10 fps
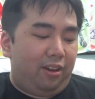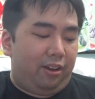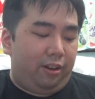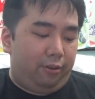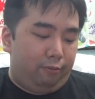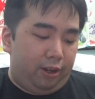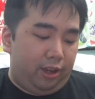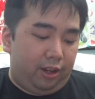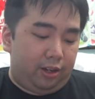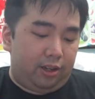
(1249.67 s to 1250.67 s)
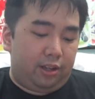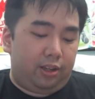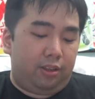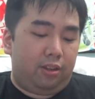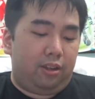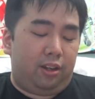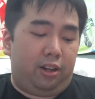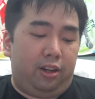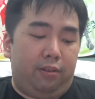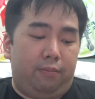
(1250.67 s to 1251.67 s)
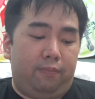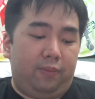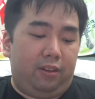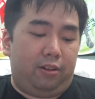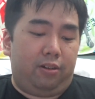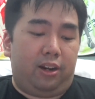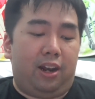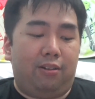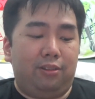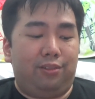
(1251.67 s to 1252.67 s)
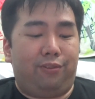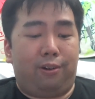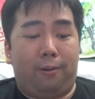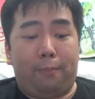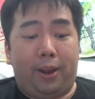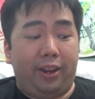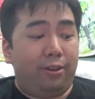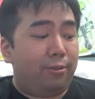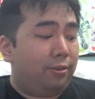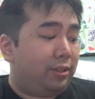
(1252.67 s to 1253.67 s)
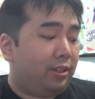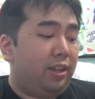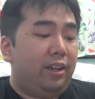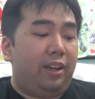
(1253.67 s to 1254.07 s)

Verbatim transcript: uh, working the in in a you know the house for Maikos,